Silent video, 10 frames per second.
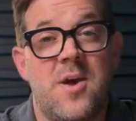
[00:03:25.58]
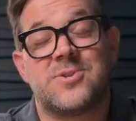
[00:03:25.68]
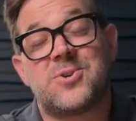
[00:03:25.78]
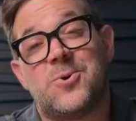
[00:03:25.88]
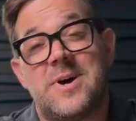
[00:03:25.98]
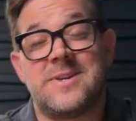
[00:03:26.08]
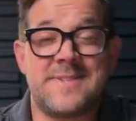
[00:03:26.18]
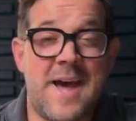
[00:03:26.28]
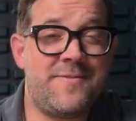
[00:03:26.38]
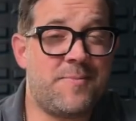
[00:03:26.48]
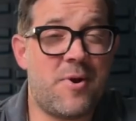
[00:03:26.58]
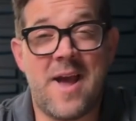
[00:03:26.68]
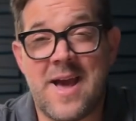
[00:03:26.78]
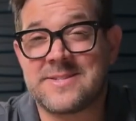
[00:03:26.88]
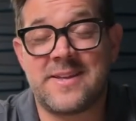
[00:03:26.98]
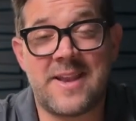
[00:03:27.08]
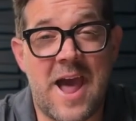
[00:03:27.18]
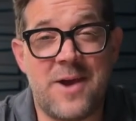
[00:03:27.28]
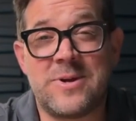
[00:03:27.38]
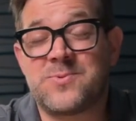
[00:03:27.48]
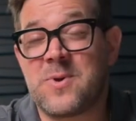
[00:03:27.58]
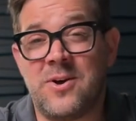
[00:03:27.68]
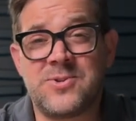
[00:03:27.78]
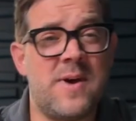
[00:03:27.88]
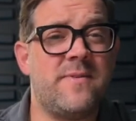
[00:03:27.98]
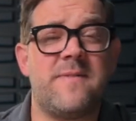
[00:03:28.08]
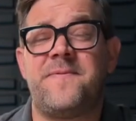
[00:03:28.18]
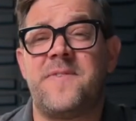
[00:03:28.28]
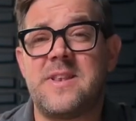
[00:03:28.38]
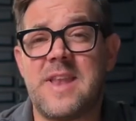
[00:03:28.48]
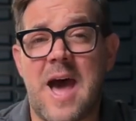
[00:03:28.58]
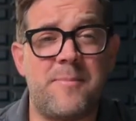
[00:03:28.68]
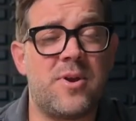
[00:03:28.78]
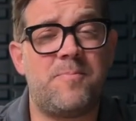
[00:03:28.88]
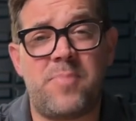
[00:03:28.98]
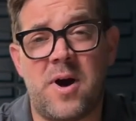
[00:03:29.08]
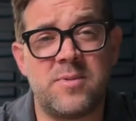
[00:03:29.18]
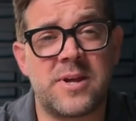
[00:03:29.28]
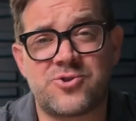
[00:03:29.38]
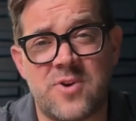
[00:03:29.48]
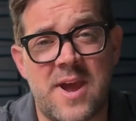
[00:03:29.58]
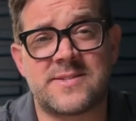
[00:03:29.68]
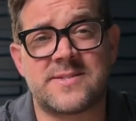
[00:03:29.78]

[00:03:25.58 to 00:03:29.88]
So aside from our excellent highways, we also have a phenomenal public transit